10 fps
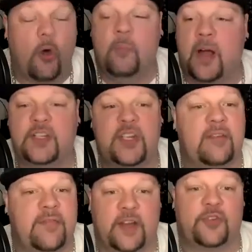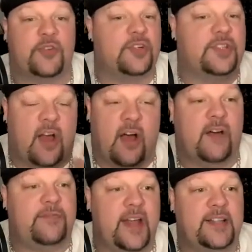much adventurous
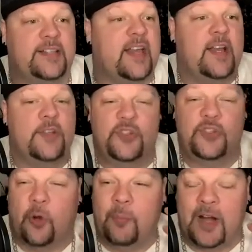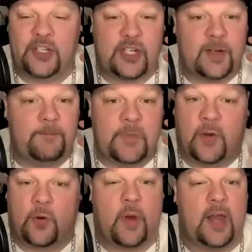offense, so much
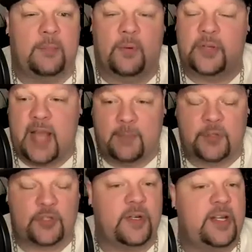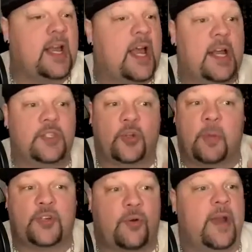incredible chemistry, so
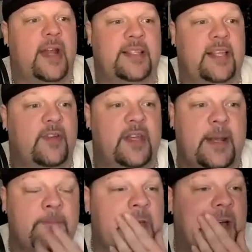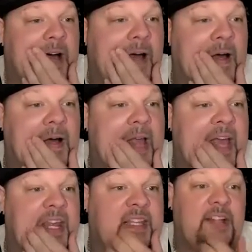much creativity. And
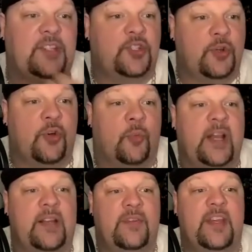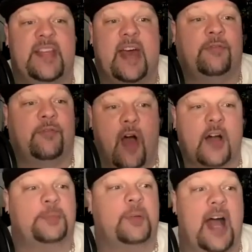Atlantis Jr. winning via that frog
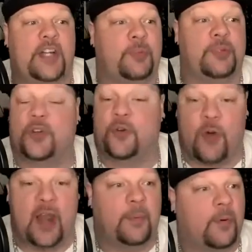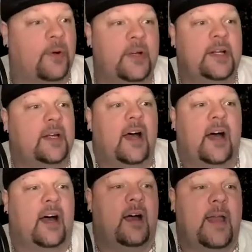splash. It was incredible.
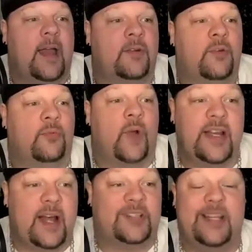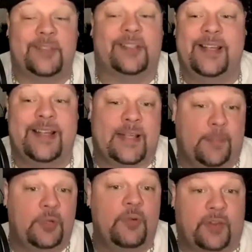And right now, Team Selena is up
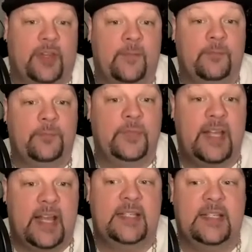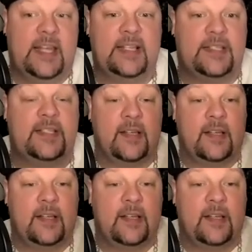2-0 in this